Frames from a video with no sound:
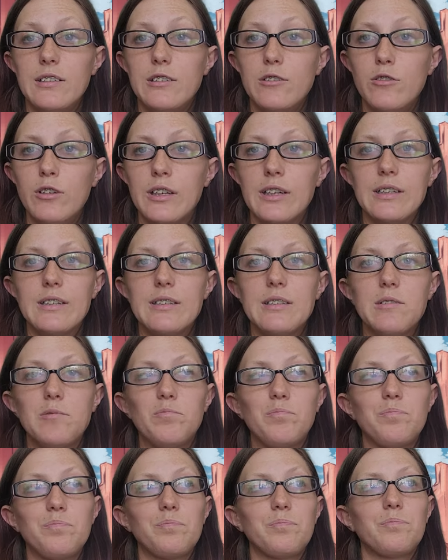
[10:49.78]
degrees.
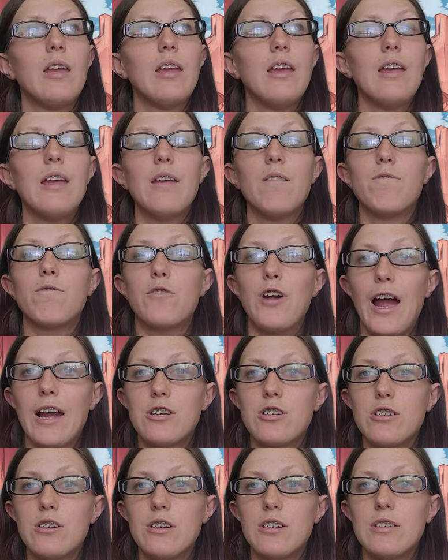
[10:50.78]

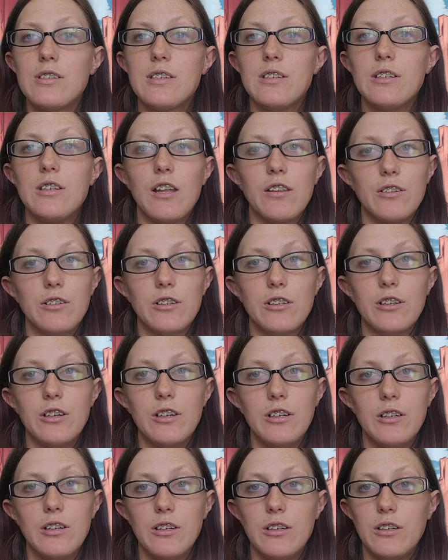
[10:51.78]
Fracture is another
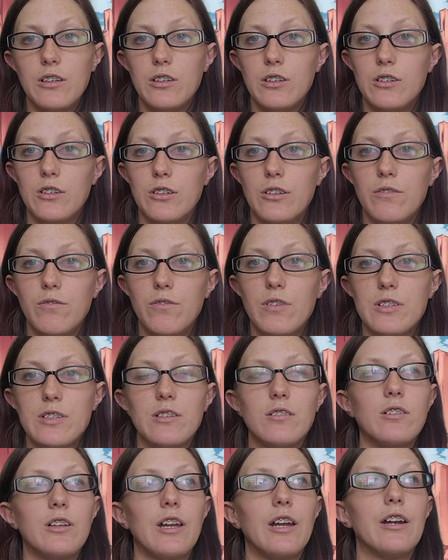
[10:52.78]
good
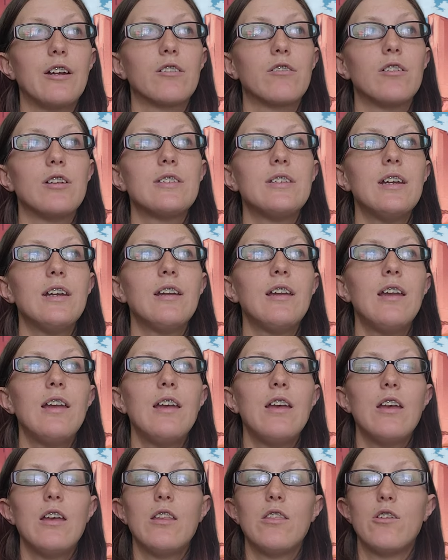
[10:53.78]
physical characteristic.
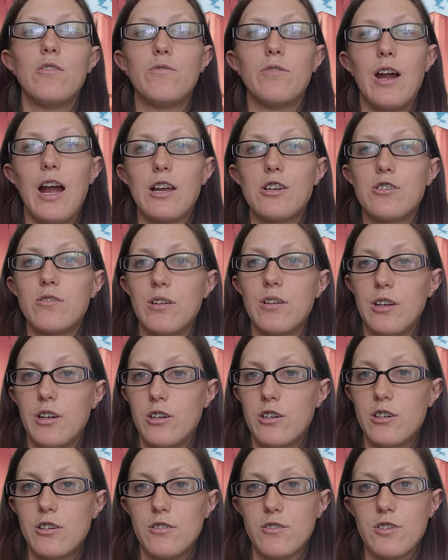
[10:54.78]
The fracturing
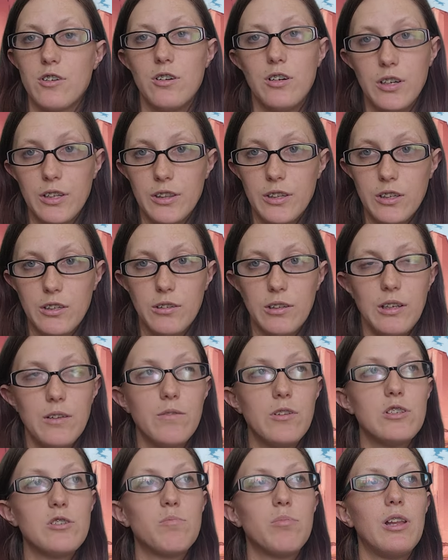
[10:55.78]
occurs on the
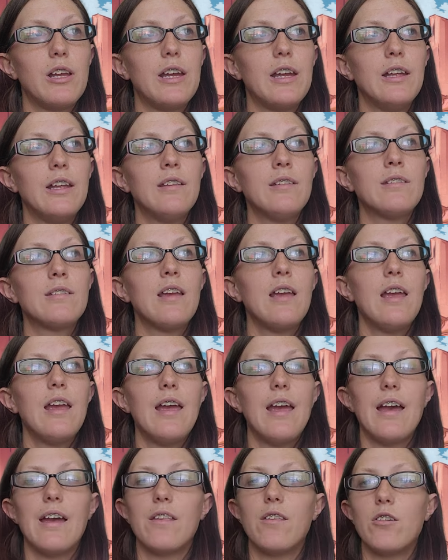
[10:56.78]
cleavage planes,
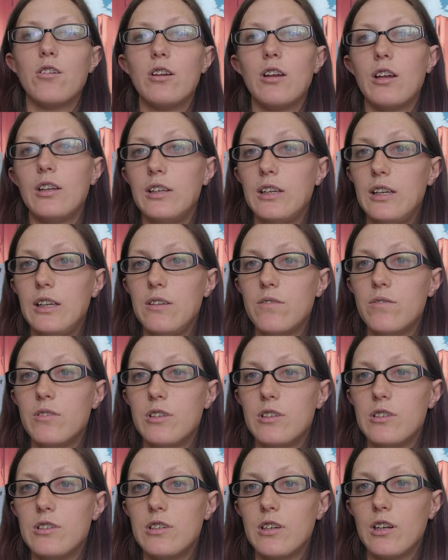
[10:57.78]
and they're
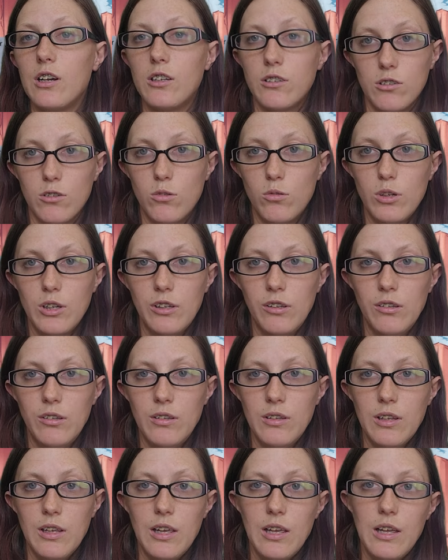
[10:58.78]
uneven to conchoidal.
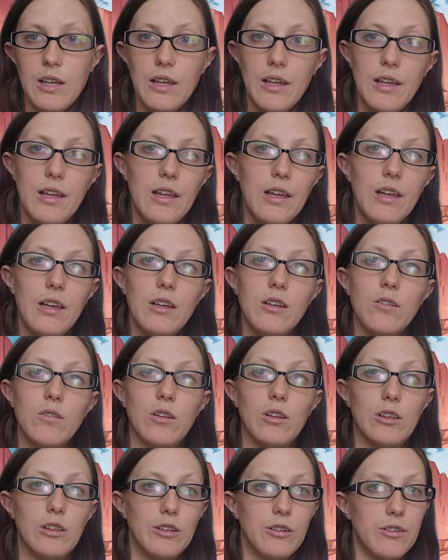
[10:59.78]
You
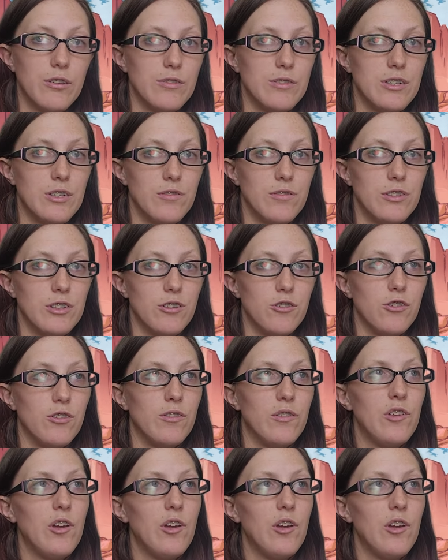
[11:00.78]
can look those definitions